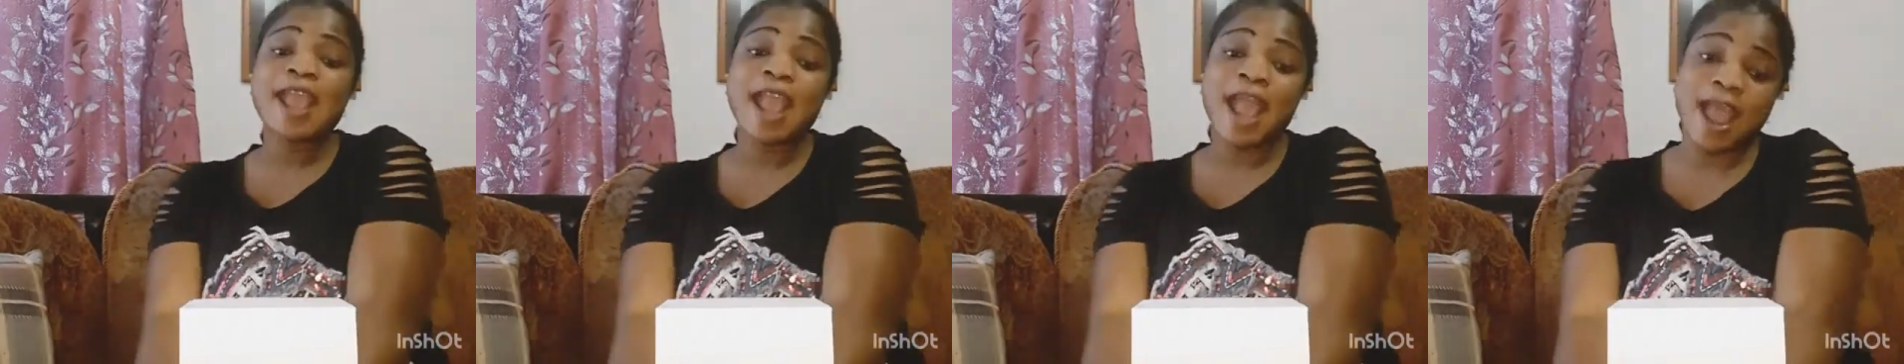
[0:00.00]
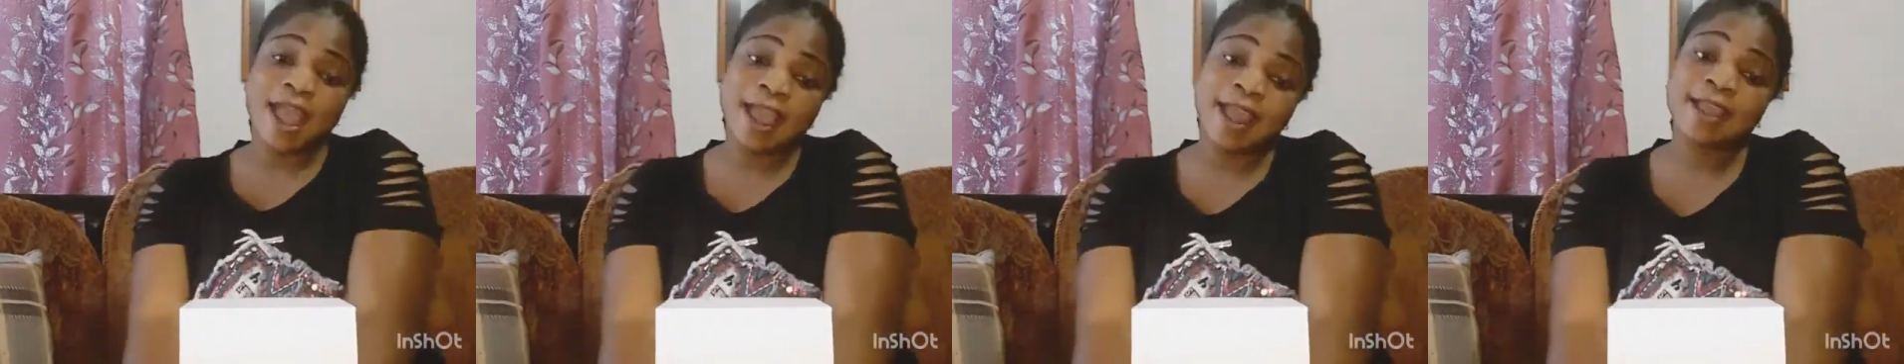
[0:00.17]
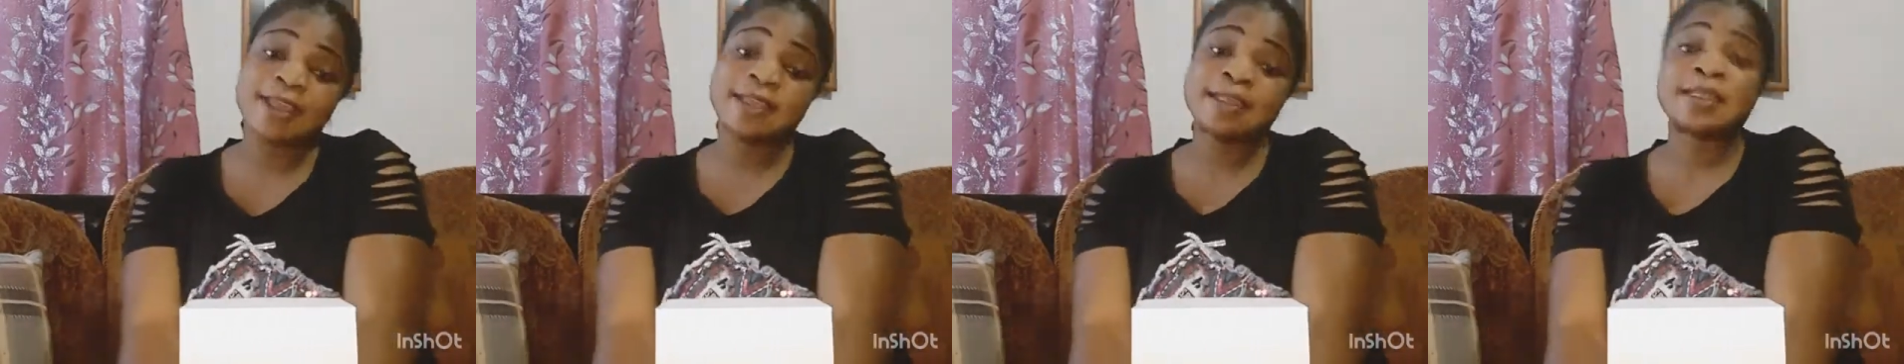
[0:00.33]

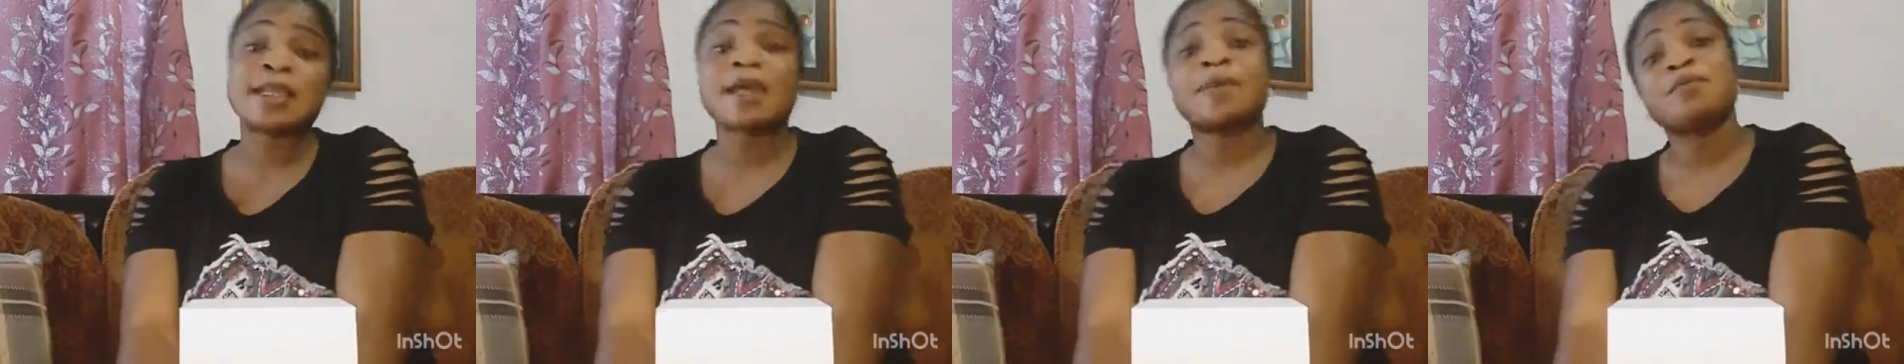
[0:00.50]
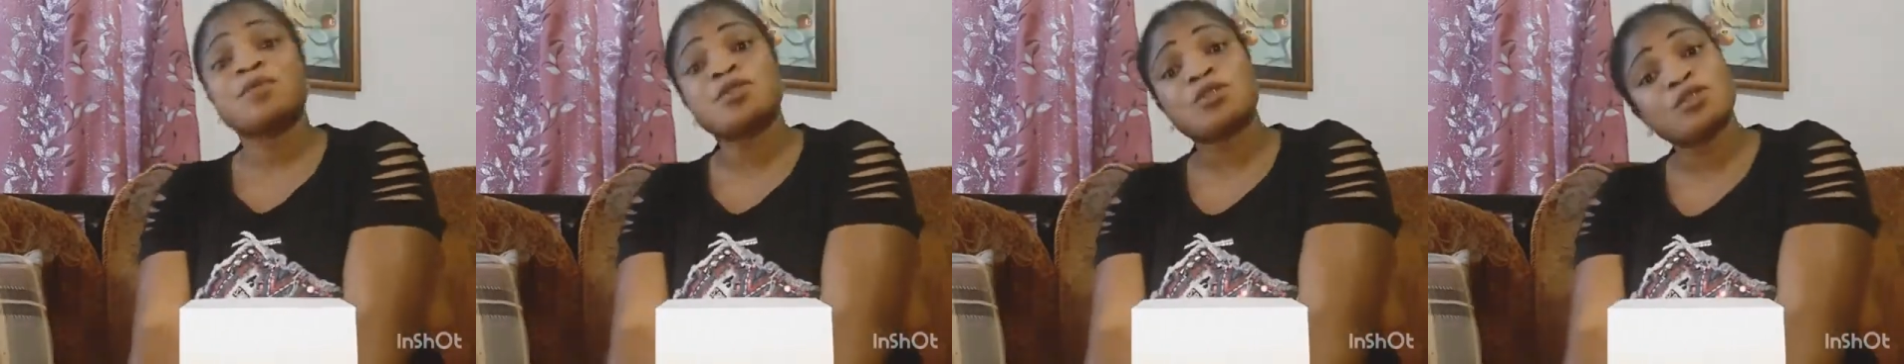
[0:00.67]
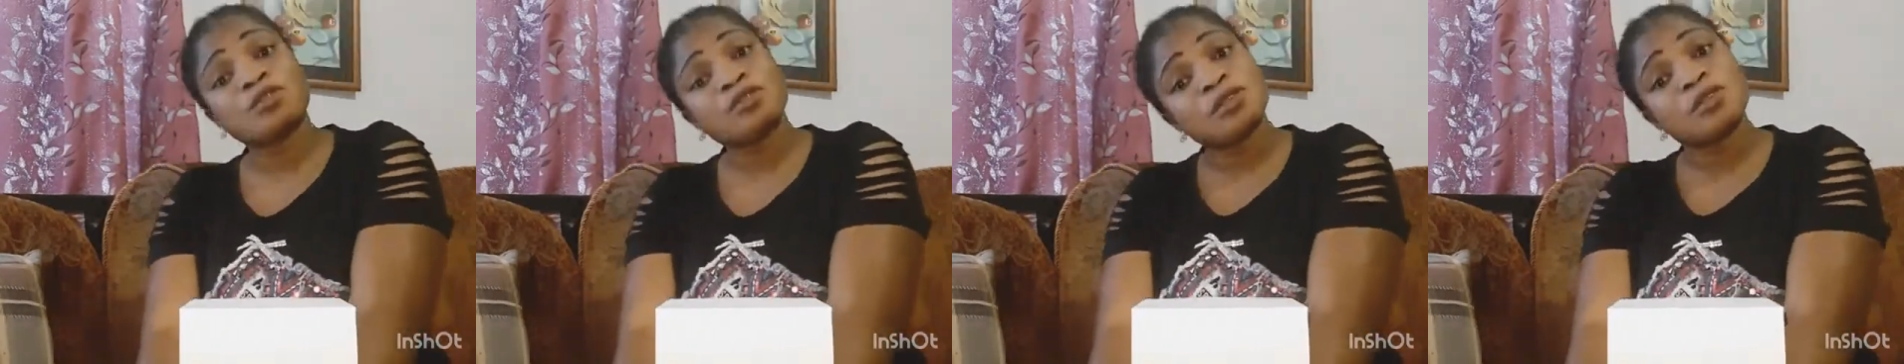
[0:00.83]
guys. I'm
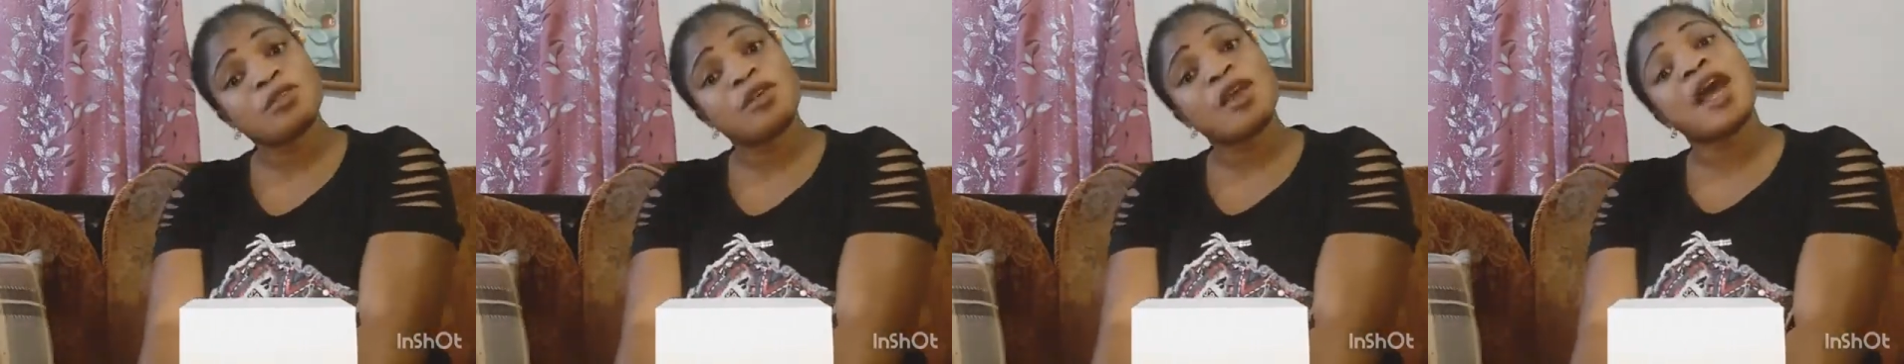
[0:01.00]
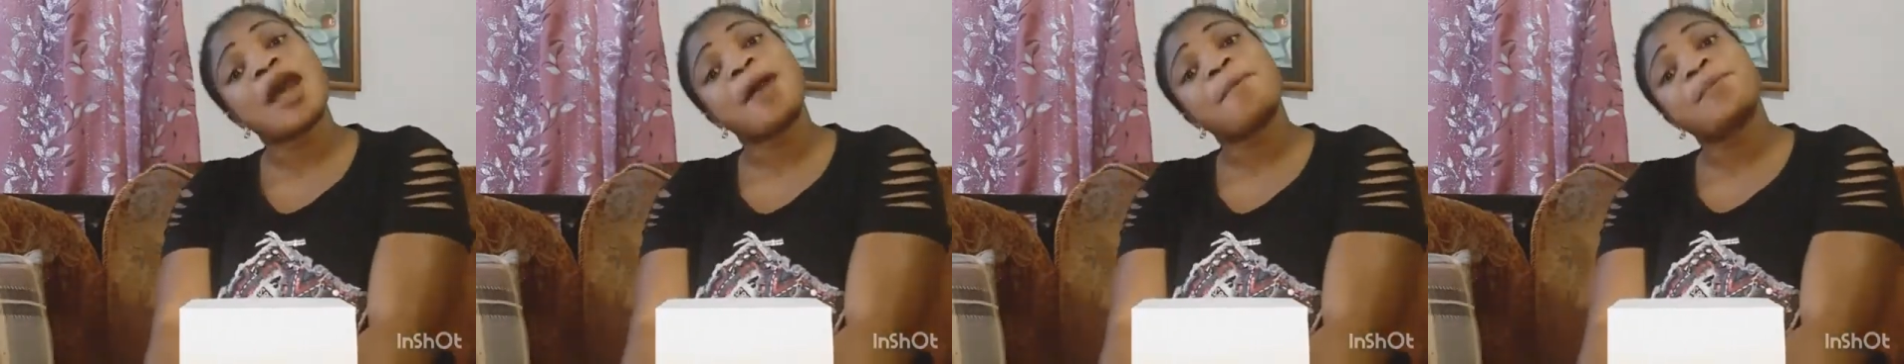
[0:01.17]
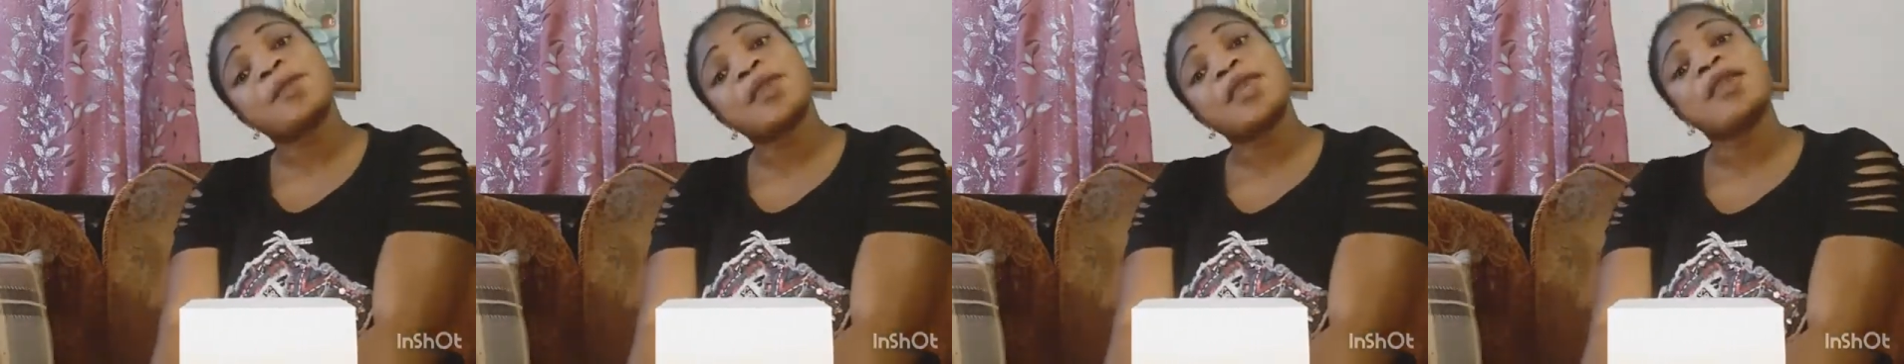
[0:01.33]
so
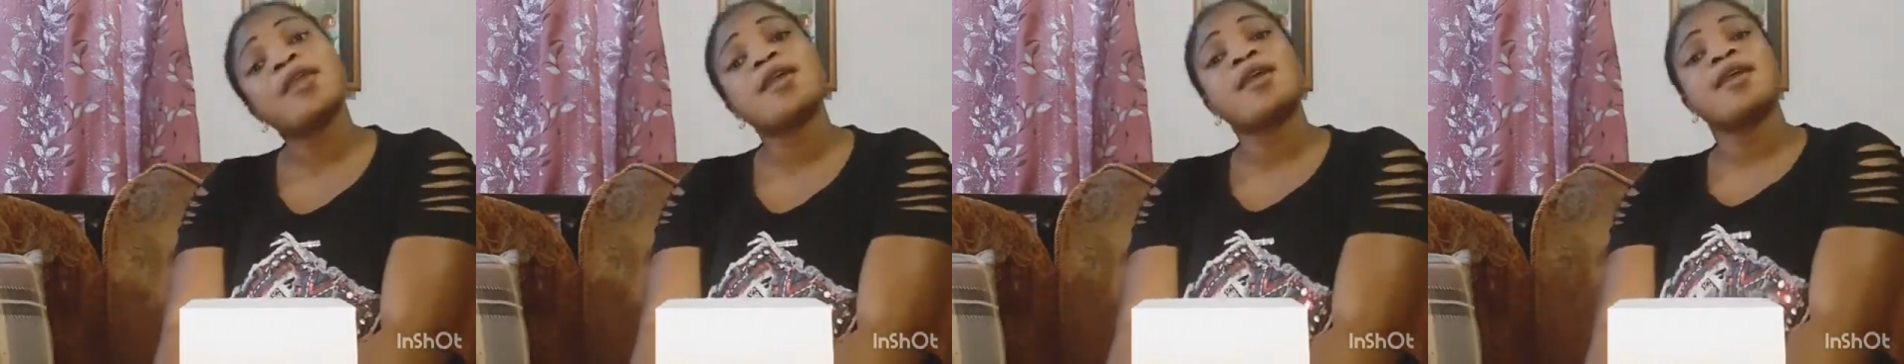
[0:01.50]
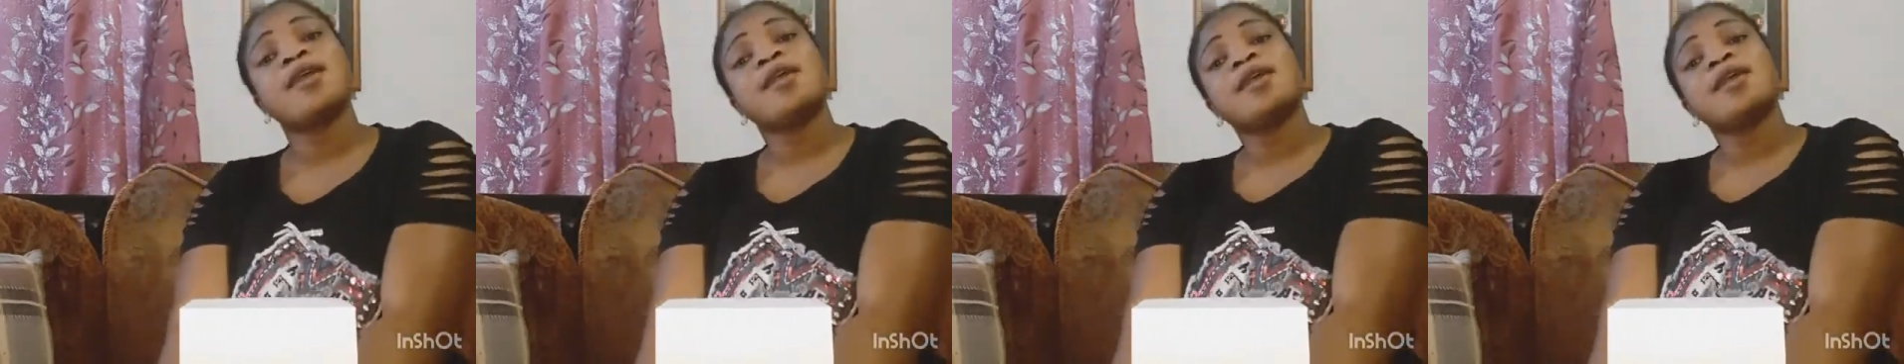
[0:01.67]
happy.